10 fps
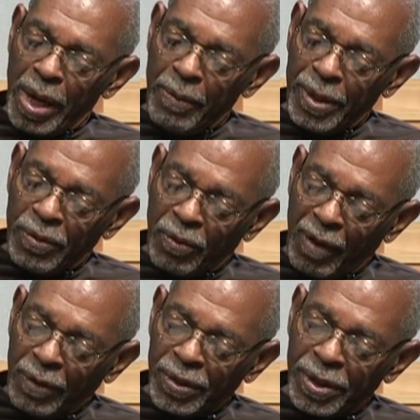when the
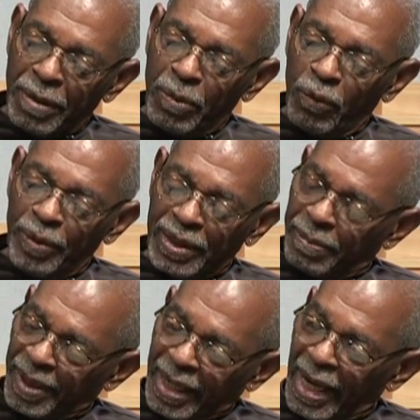revolutionary movements
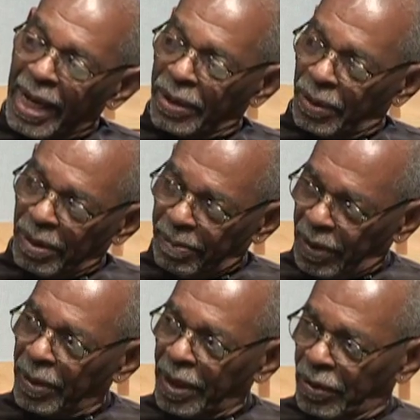began during the
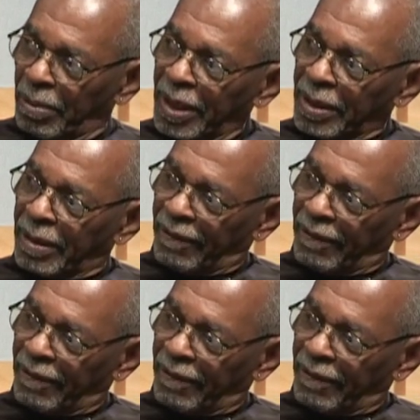period that you mentioned,